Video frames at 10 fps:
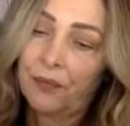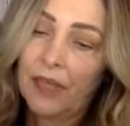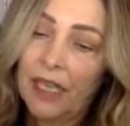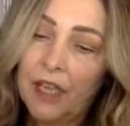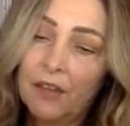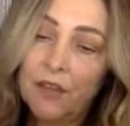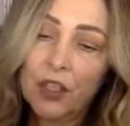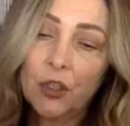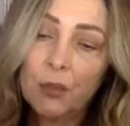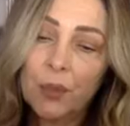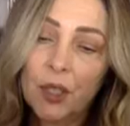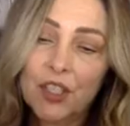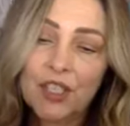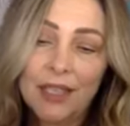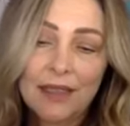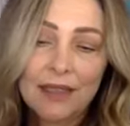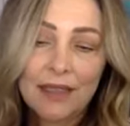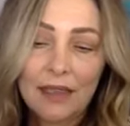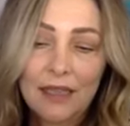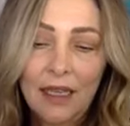if you purchase
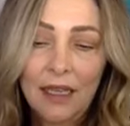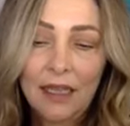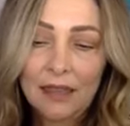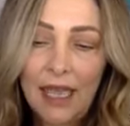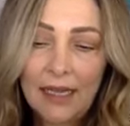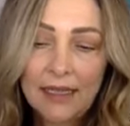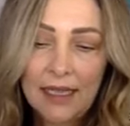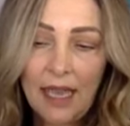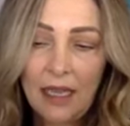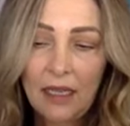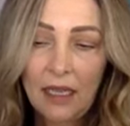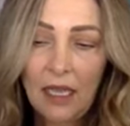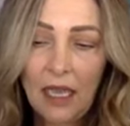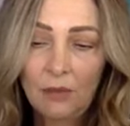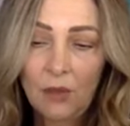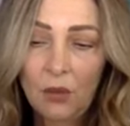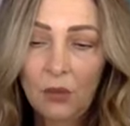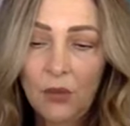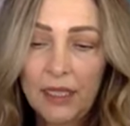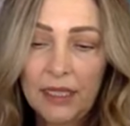the Lexia
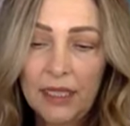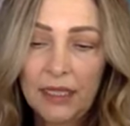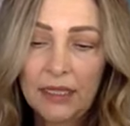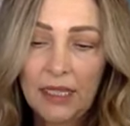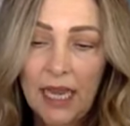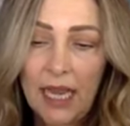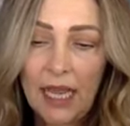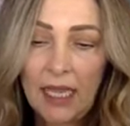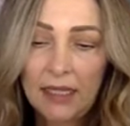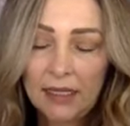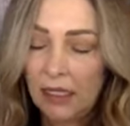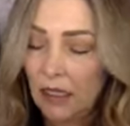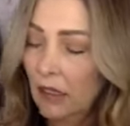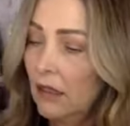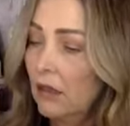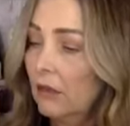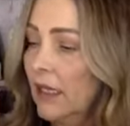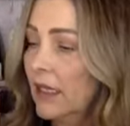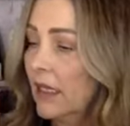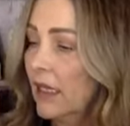reading and wait
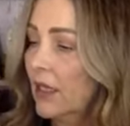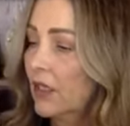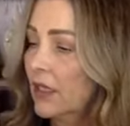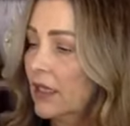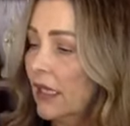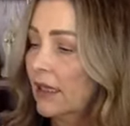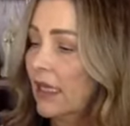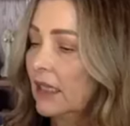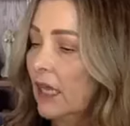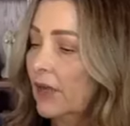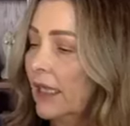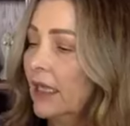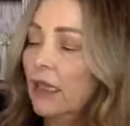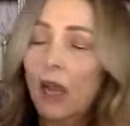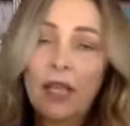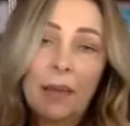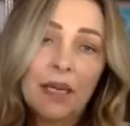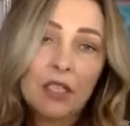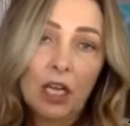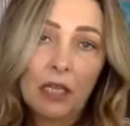a second, I just said that's iReady. Okay, I'm going to
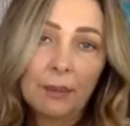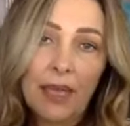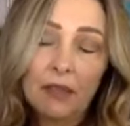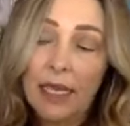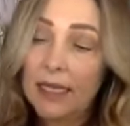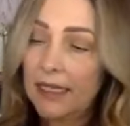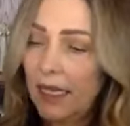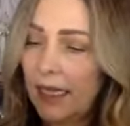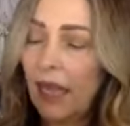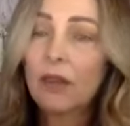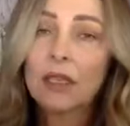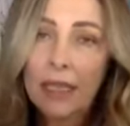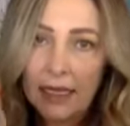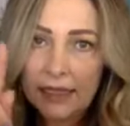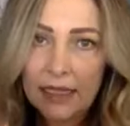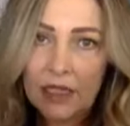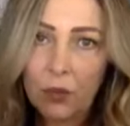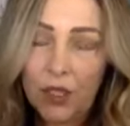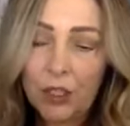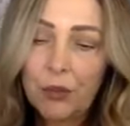talk about Lexia now. Lexia is the
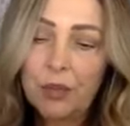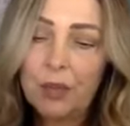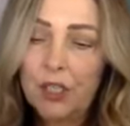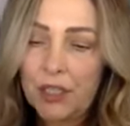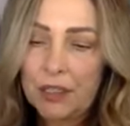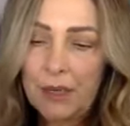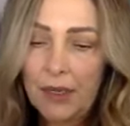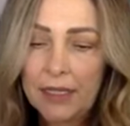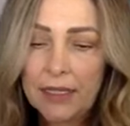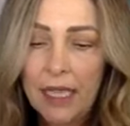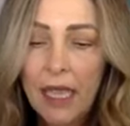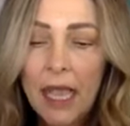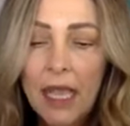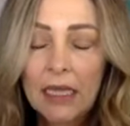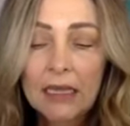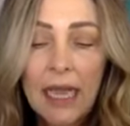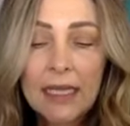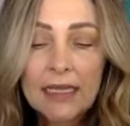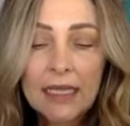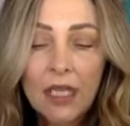one you can purchase, parents.
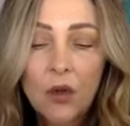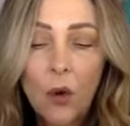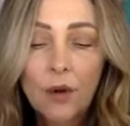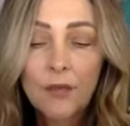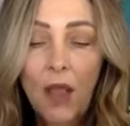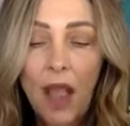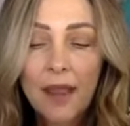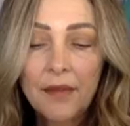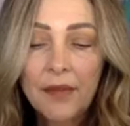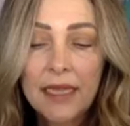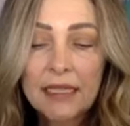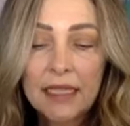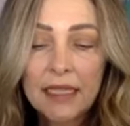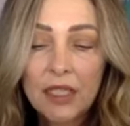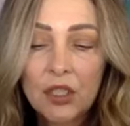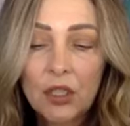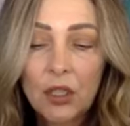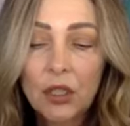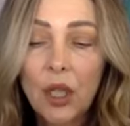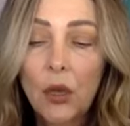Lexia Core 5 is a
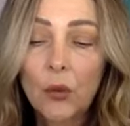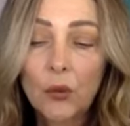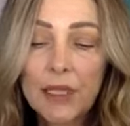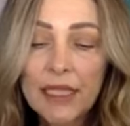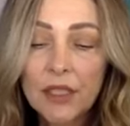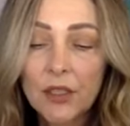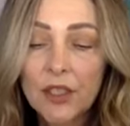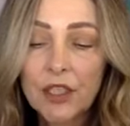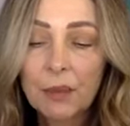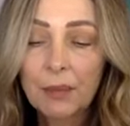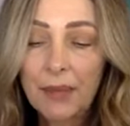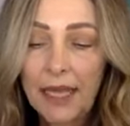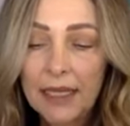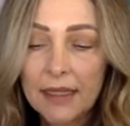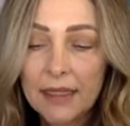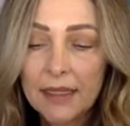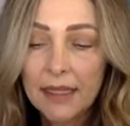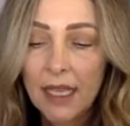digital research-based